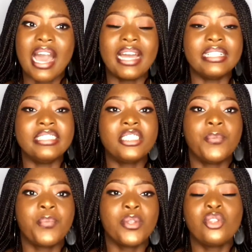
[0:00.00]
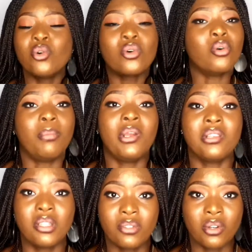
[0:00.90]
And don't compare
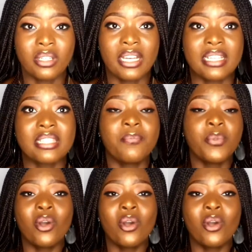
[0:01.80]
yourself to others.